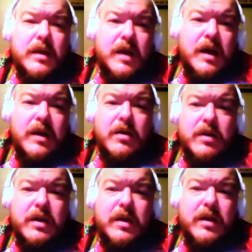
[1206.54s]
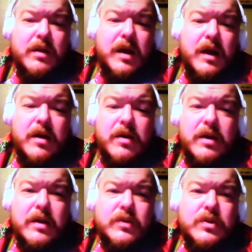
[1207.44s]
hung
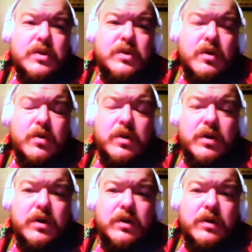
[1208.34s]
in so long